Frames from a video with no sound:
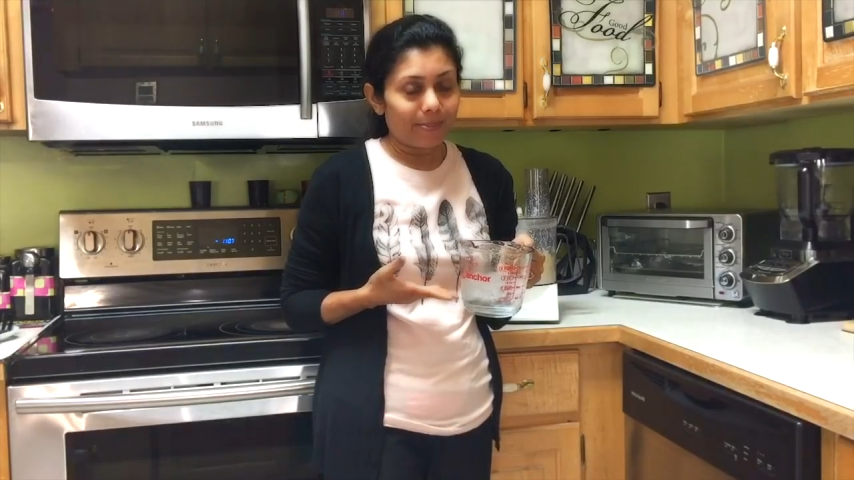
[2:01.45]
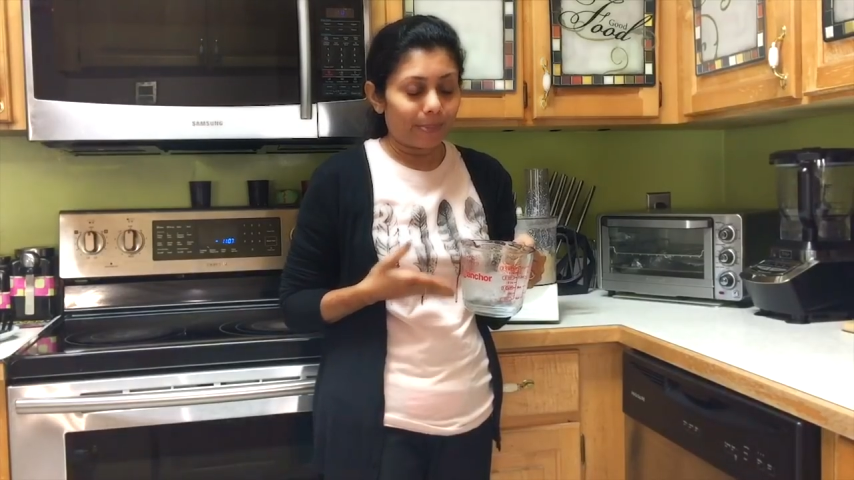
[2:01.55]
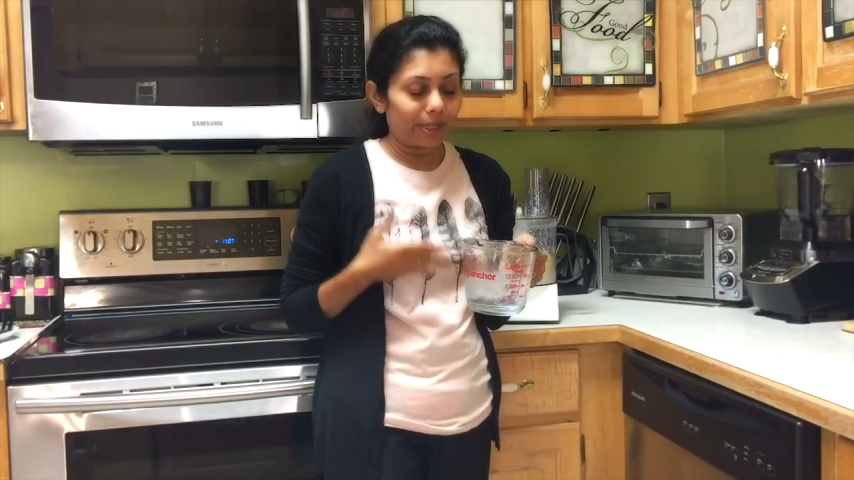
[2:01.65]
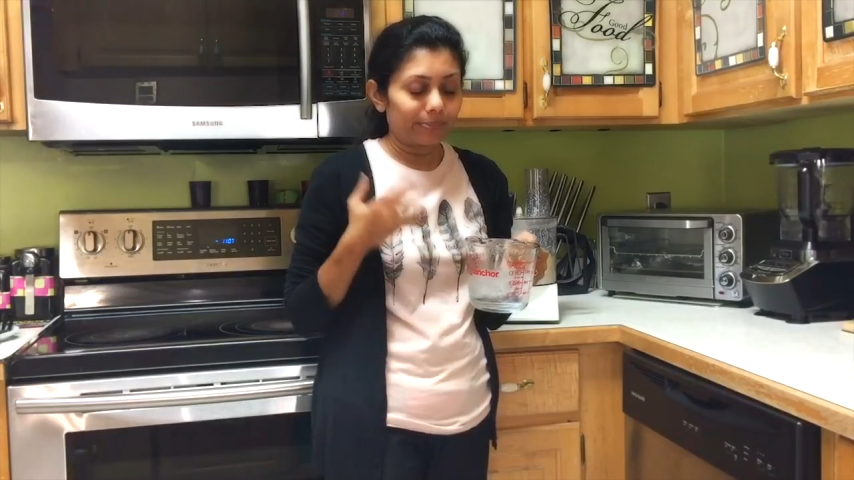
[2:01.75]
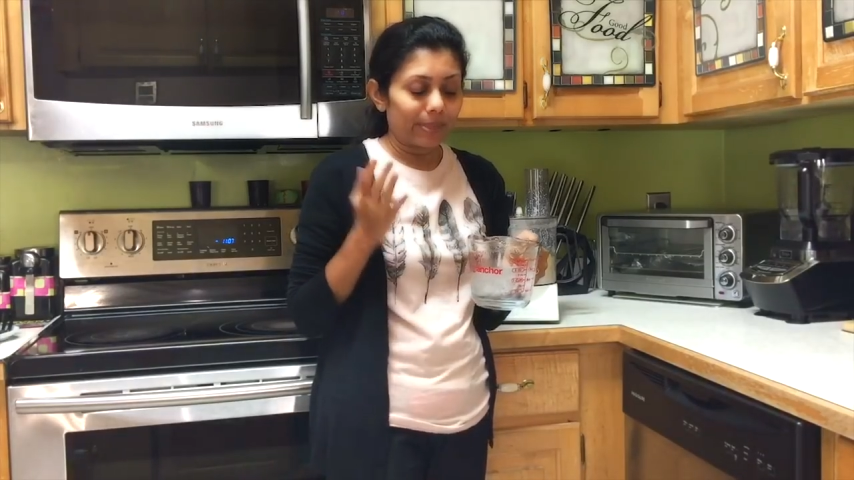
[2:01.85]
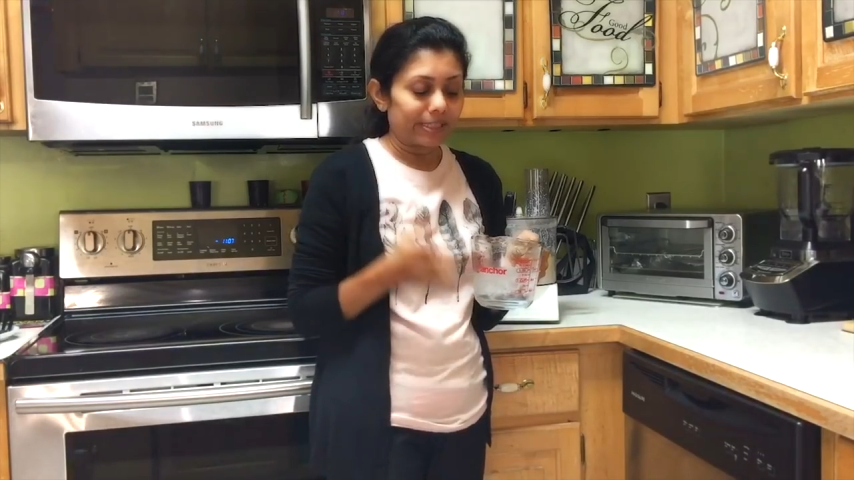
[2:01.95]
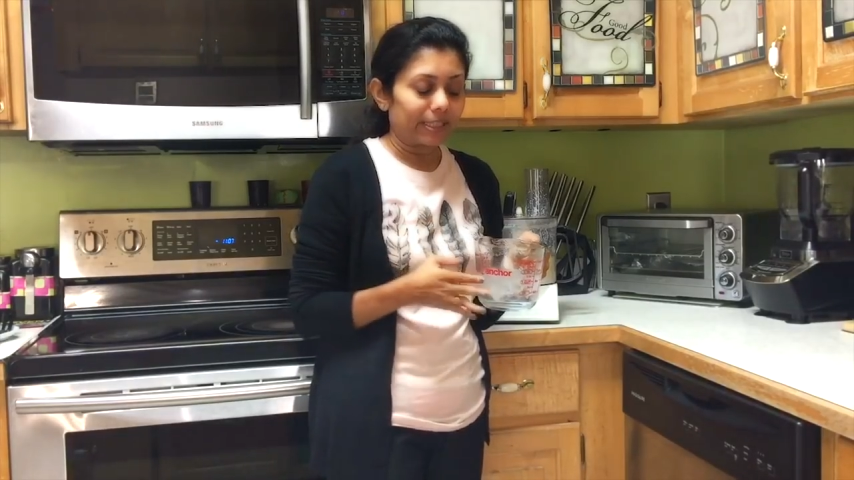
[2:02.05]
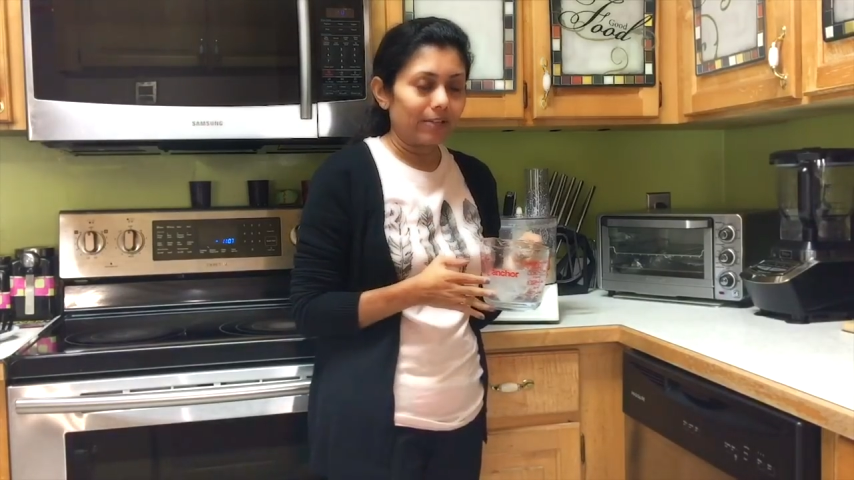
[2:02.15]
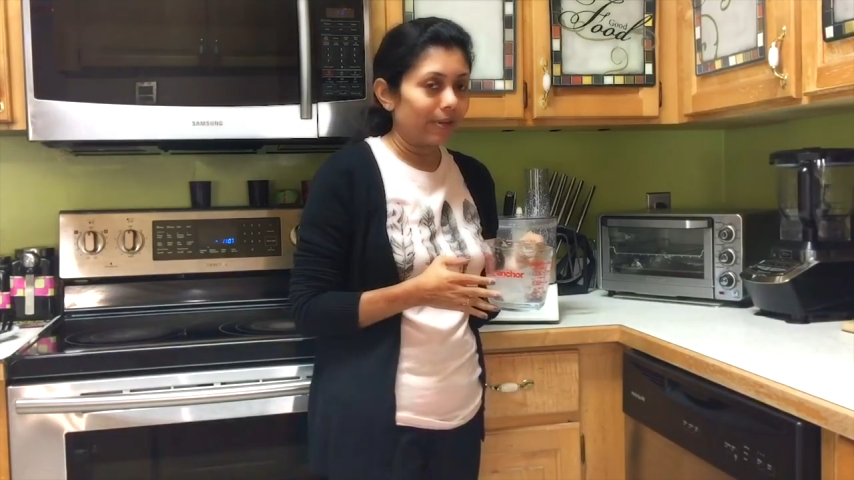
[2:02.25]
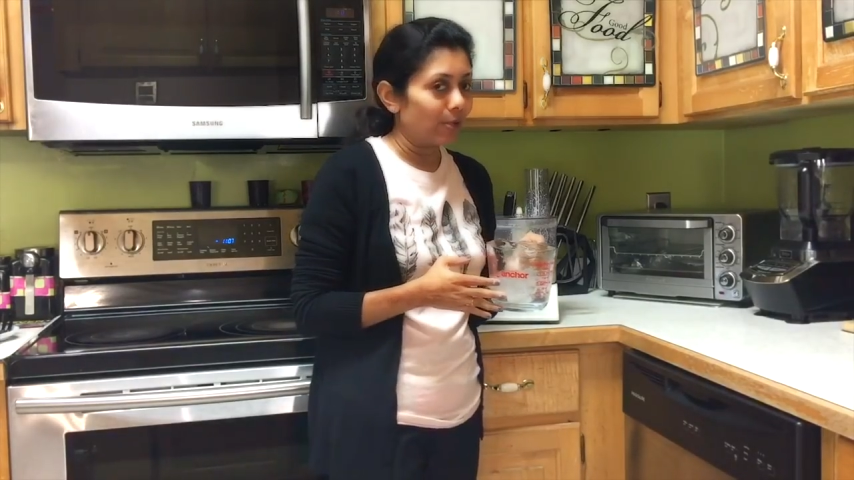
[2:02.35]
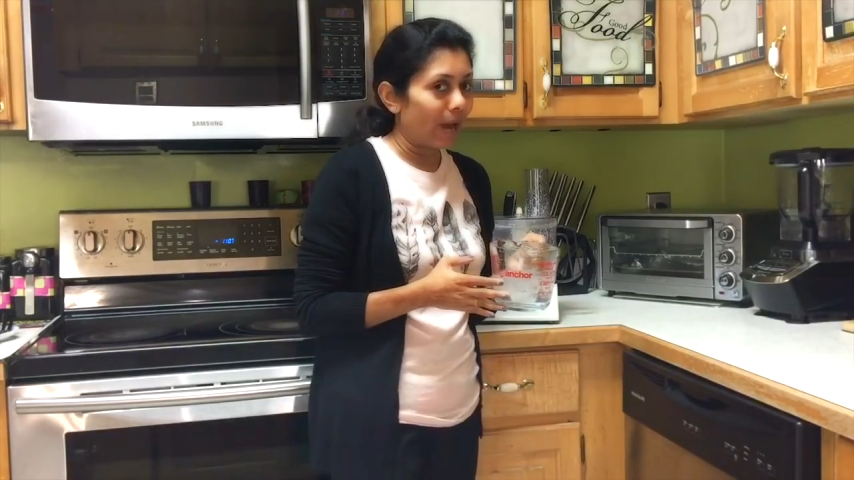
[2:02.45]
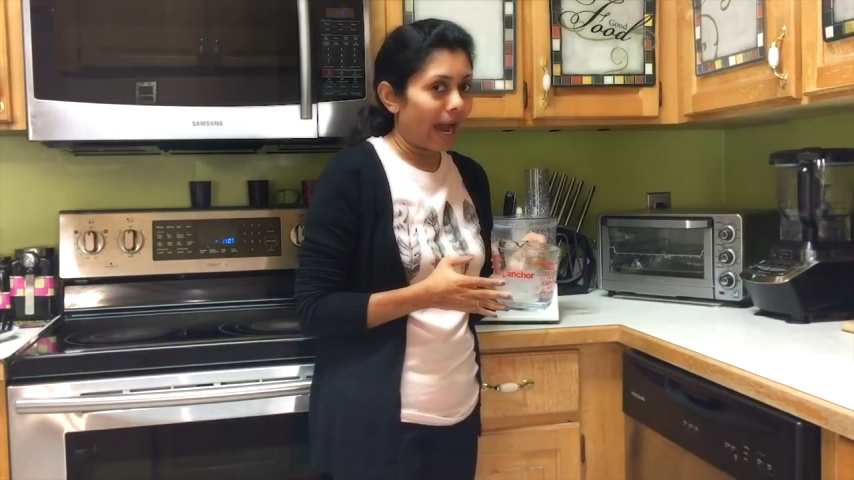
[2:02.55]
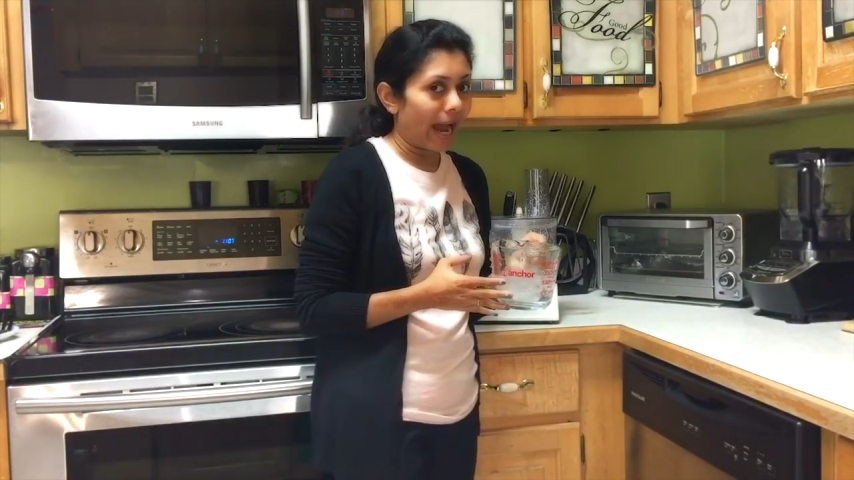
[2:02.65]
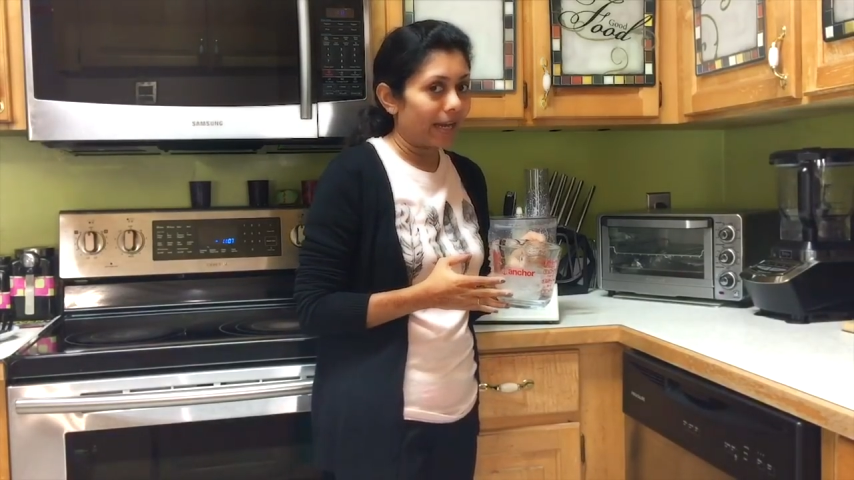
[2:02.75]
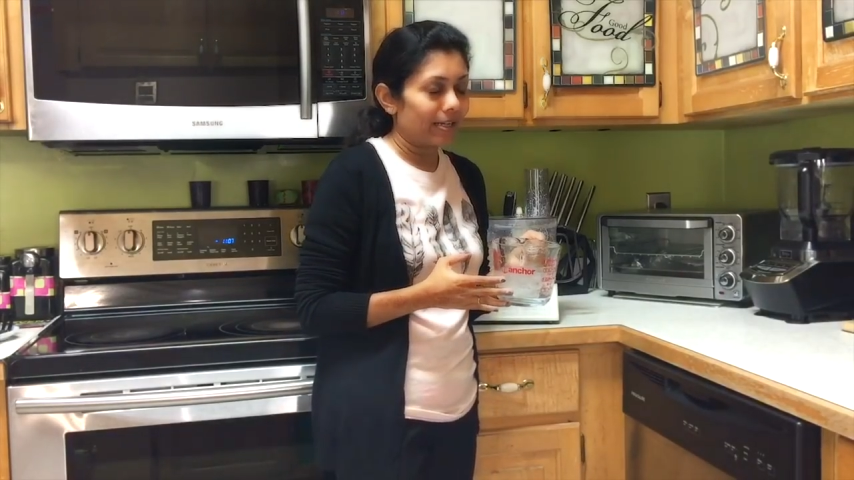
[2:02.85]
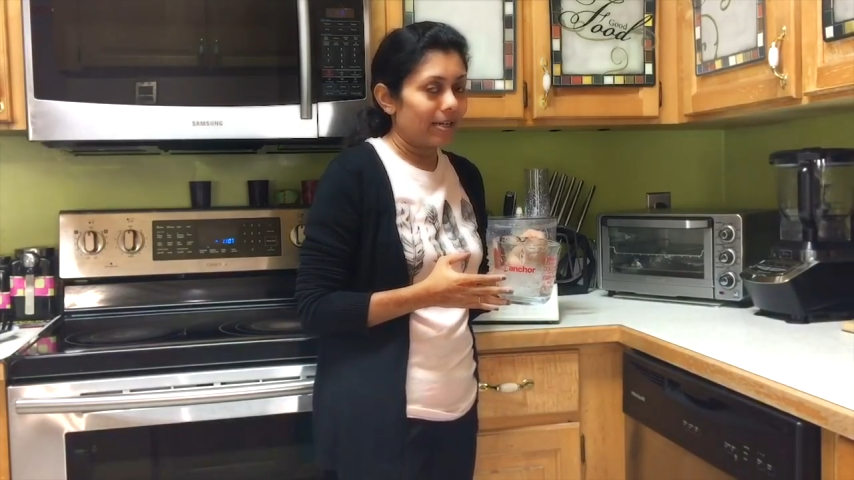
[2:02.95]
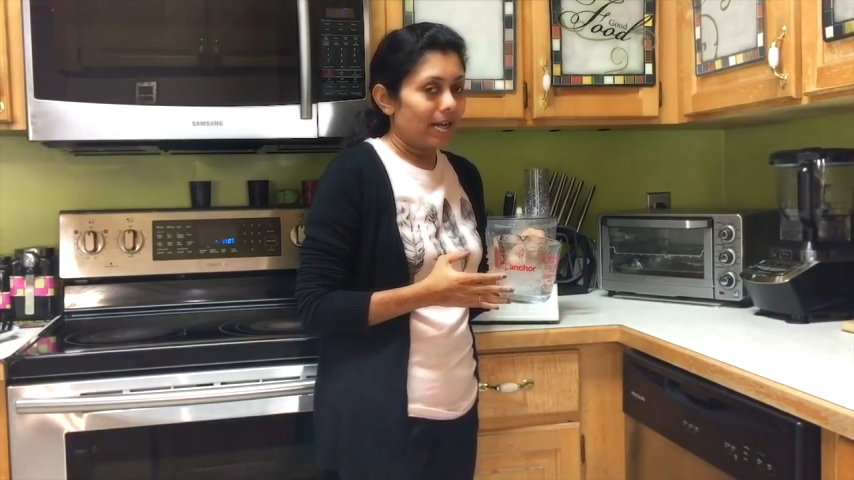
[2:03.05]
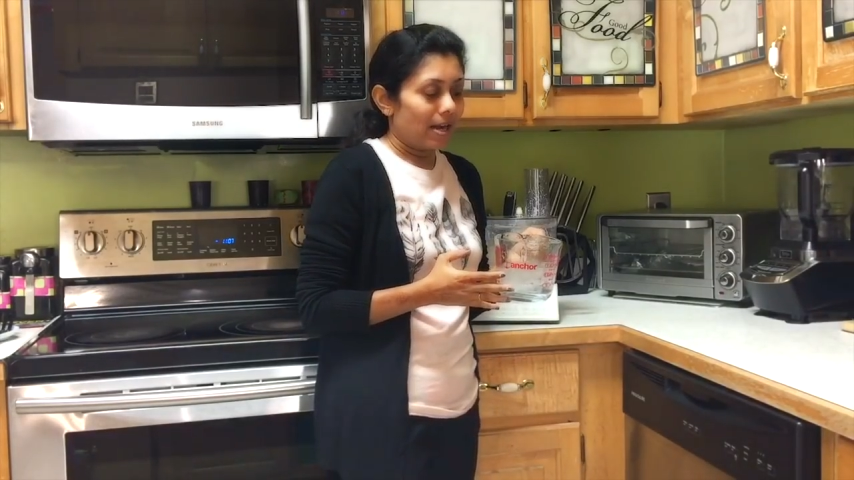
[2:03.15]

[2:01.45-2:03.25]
But basically when you add